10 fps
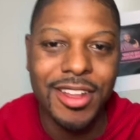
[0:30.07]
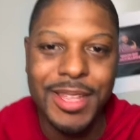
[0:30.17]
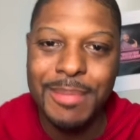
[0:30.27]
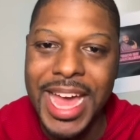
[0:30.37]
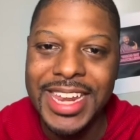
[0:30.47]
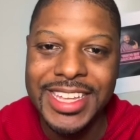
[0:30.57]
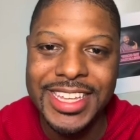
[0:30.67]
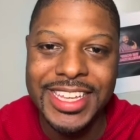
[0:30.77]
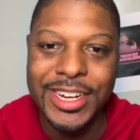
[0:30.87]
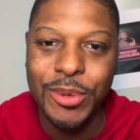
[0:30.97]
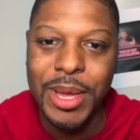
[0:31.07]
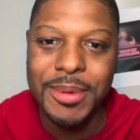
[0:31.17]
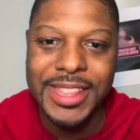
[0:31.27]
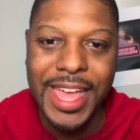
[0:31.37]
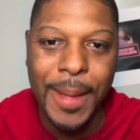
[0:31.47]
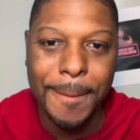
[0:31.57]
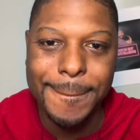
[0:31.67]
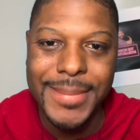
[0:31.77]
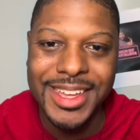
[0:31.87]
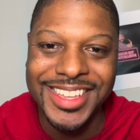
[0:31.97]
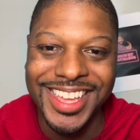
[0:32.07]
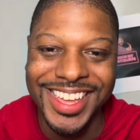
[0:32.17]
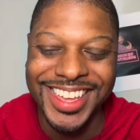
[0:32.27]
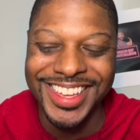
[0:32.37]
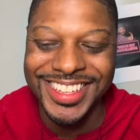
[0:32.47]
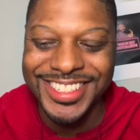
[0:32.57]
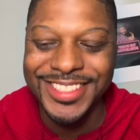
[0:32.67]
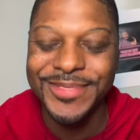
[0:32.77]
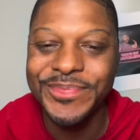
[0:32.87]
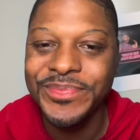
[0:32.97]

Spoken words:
Only Biden can get away with that. Okay.